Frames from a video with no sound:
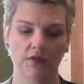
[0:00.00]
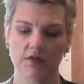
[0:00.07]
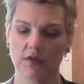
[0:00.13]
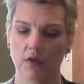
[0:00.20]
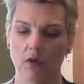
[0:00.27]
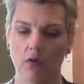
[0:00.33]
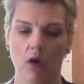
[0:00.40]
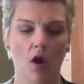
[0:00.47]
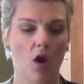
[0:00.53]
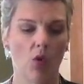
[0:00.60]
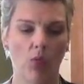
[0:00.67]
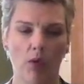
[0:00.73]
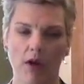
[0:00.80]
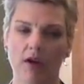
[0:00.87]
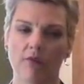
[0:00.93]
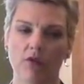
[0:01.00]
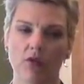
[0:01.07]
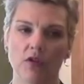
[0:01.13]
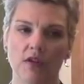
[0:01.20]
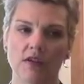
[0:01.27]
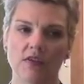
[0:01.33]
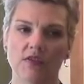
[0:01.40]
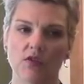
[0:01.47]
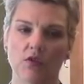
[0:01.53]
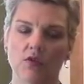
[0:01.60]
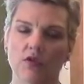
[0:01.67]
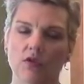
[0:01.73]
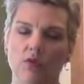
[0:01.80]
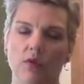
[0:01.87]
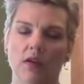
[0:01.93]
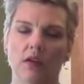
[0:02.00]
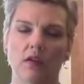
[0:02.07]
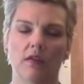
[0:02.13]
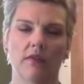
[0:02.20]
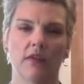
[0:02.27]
So whatever it is you're doing,